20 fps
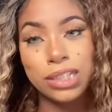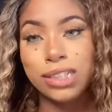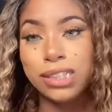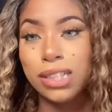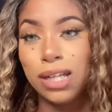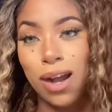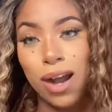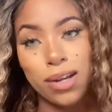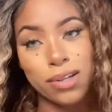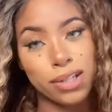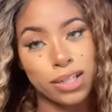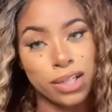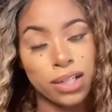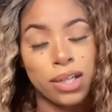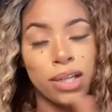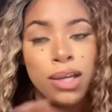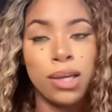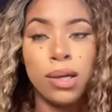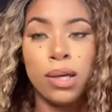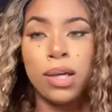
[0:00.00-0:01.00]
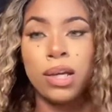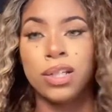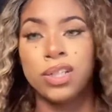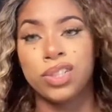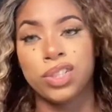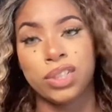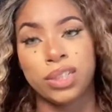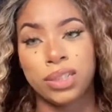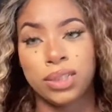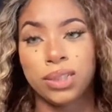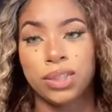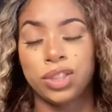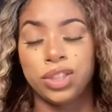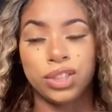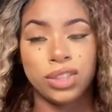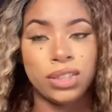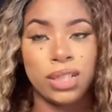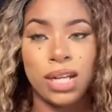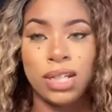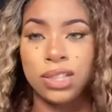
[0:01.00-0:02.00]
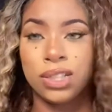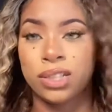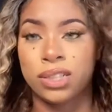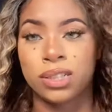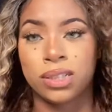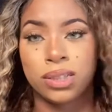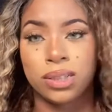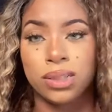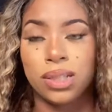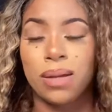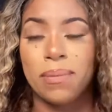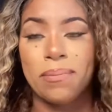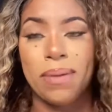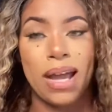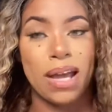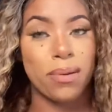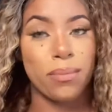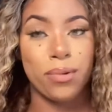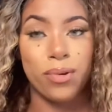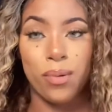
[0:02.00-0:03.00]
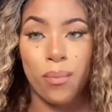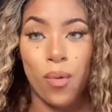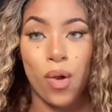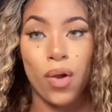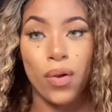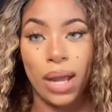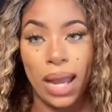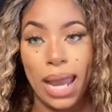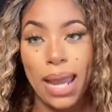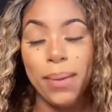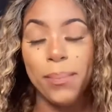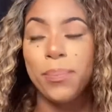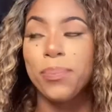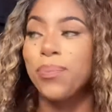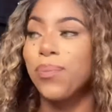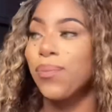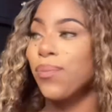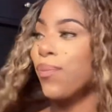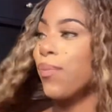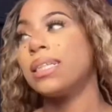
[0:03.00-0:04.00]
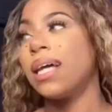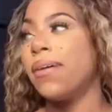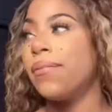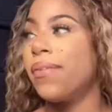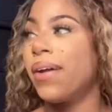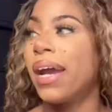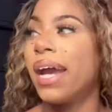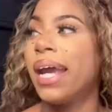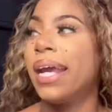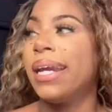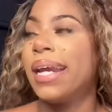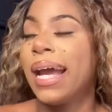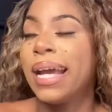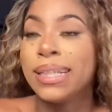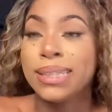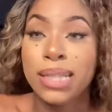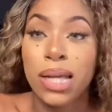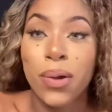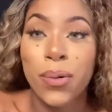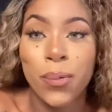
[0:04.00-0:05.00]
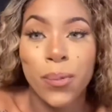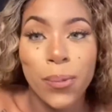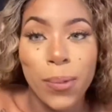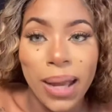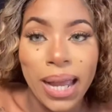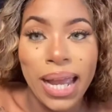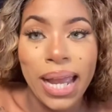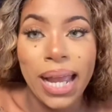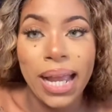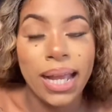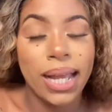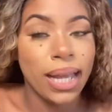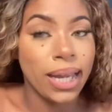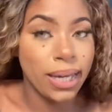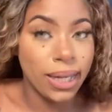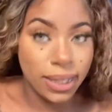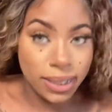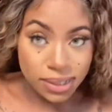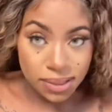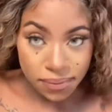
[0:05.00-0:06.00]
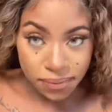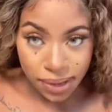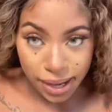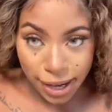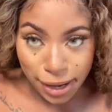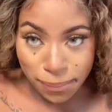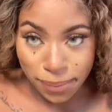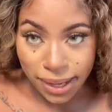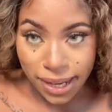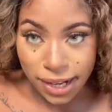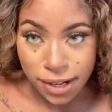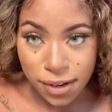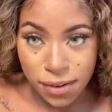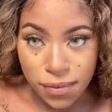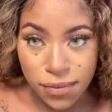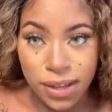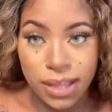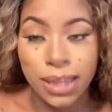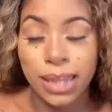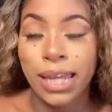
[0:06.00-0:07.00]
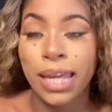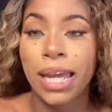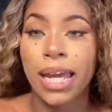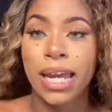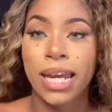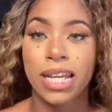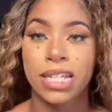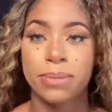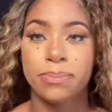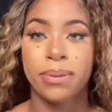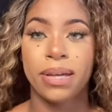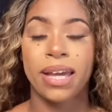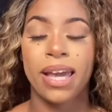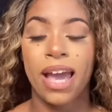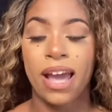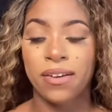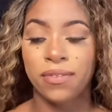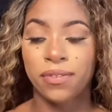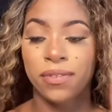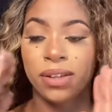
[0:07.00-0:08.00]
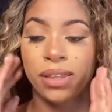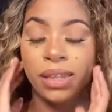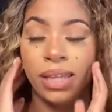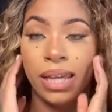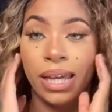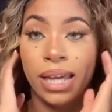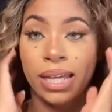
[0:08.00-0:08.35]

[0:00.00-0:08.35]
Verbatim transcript: She's a goner. She's not just compatible no more, okay? It's a very nice wig. It is very beginner friendly. It is big head friendly.